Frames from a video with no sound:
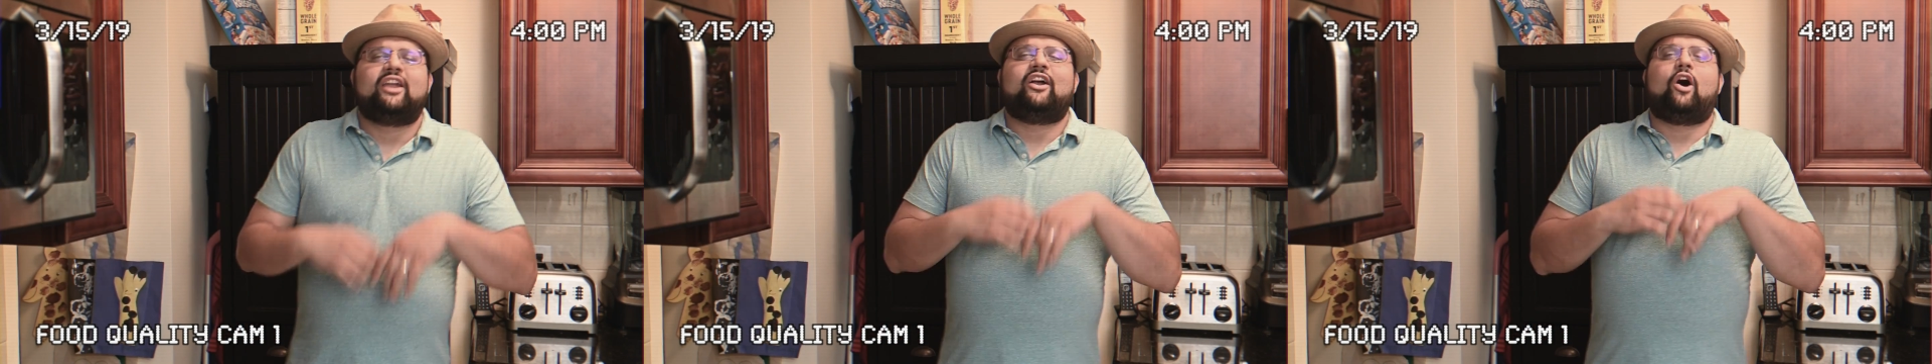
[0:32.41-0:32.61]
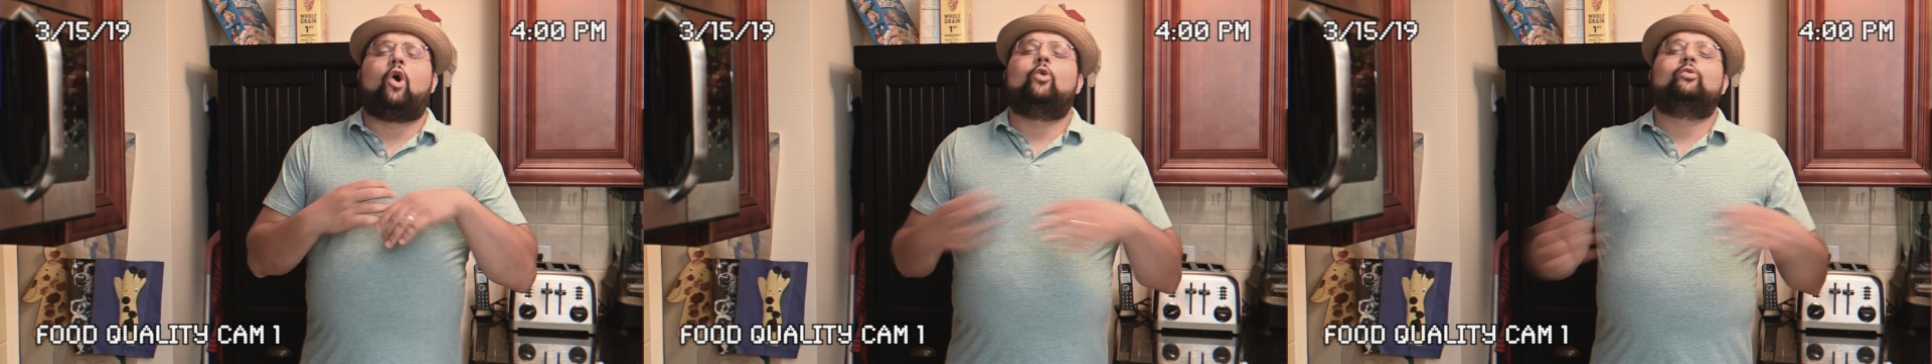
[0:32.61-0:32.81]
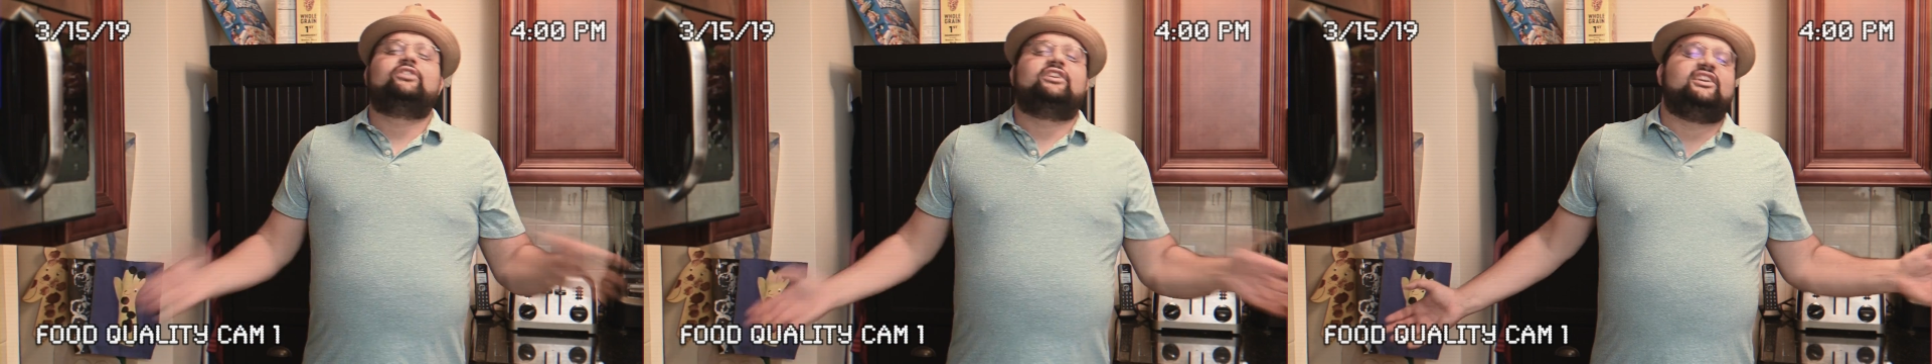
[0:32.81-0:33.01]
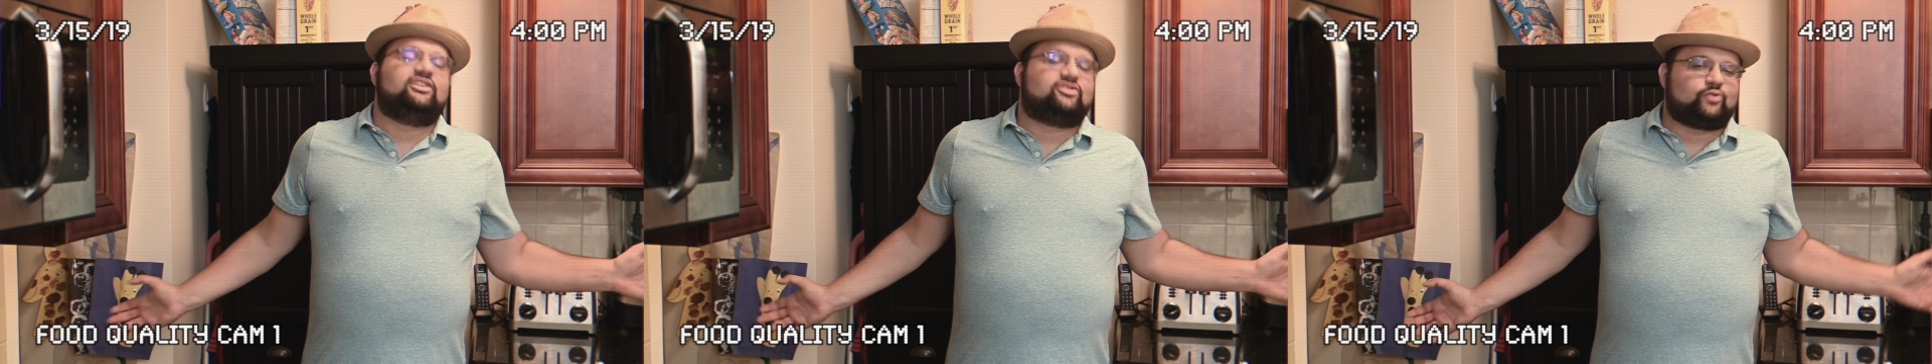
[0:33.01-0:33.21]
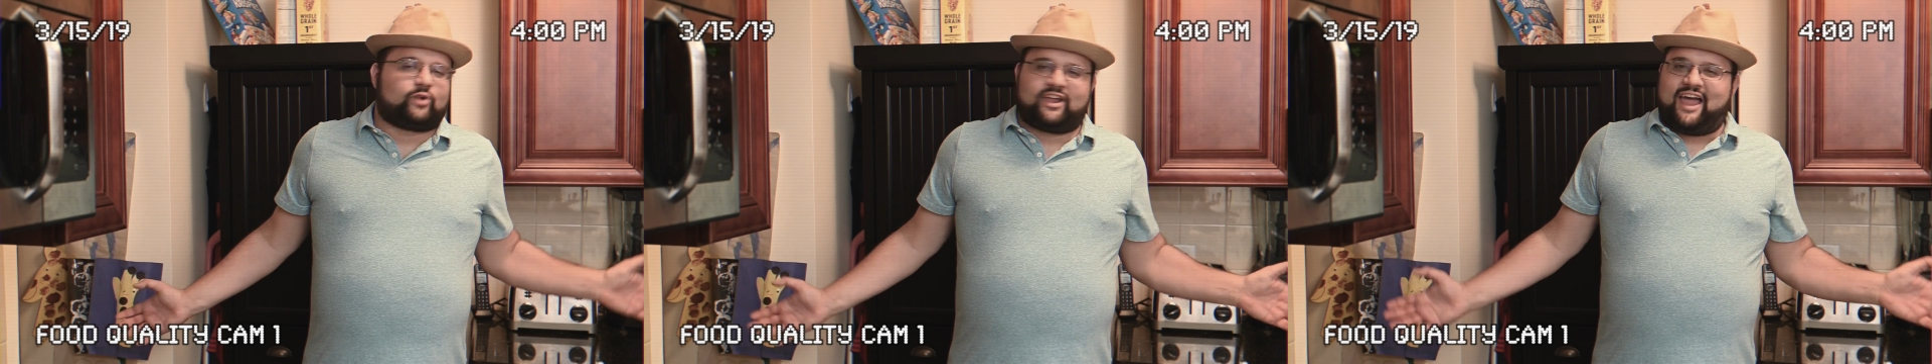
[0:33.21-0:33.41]
He only
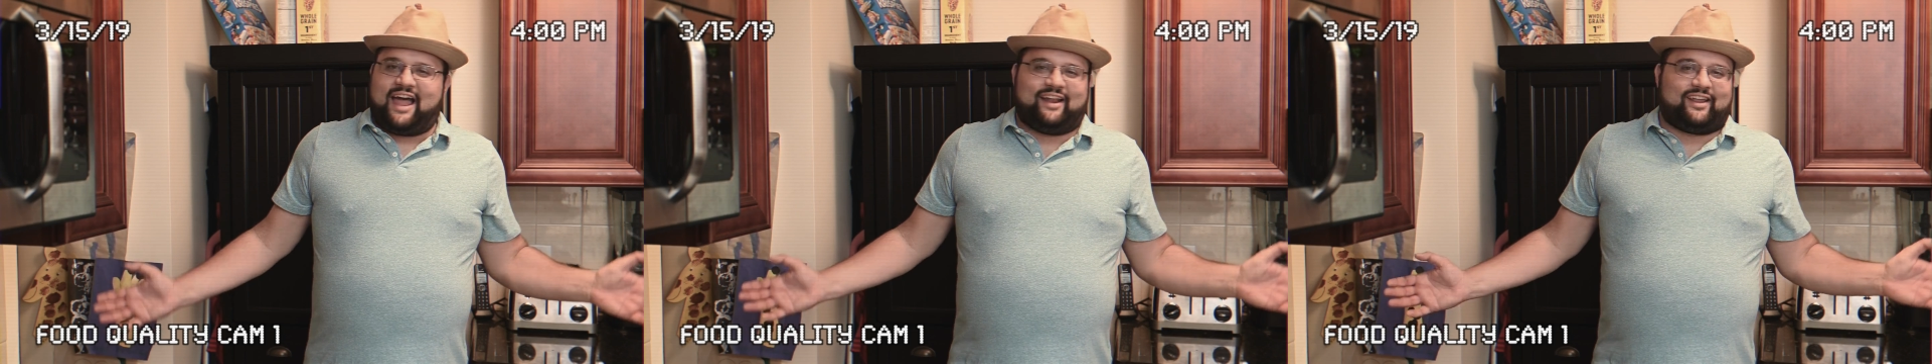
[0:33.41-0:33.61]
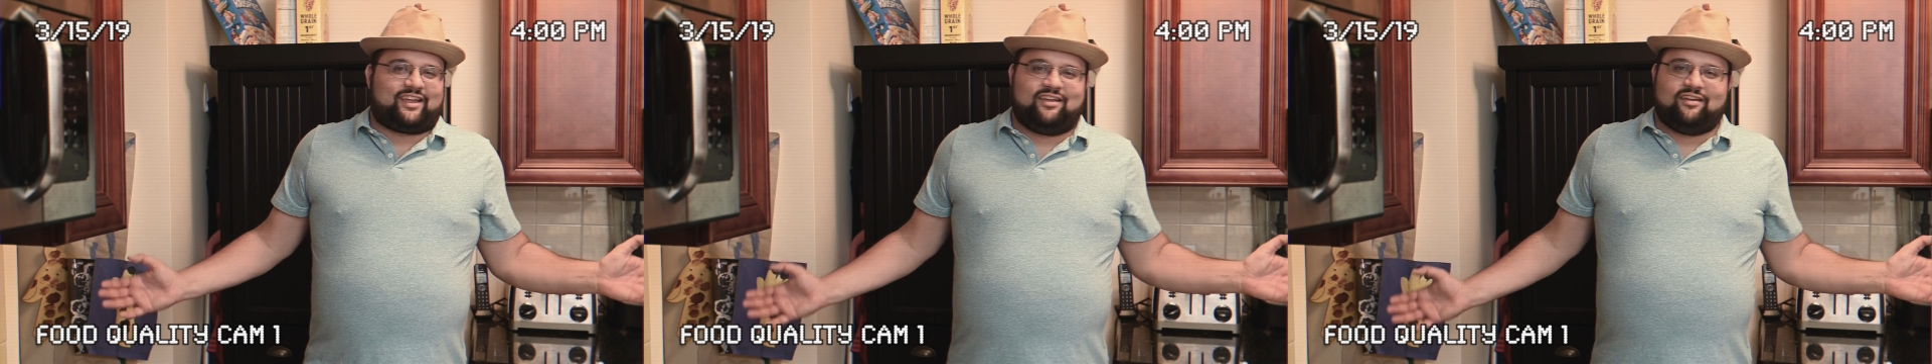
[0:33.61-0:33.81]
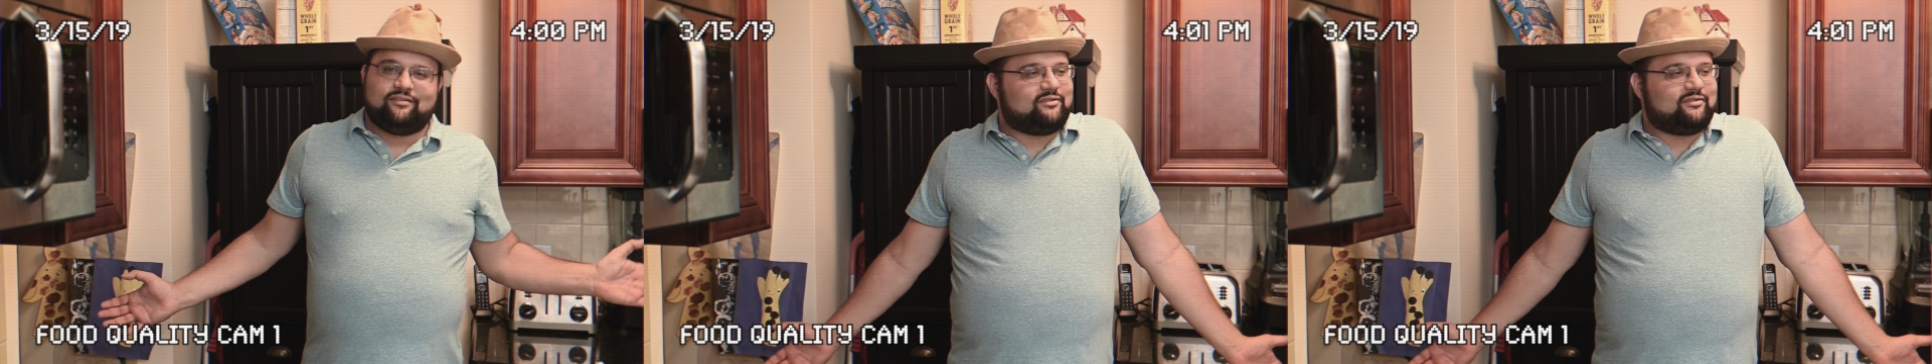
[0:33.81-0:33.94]
eats organic.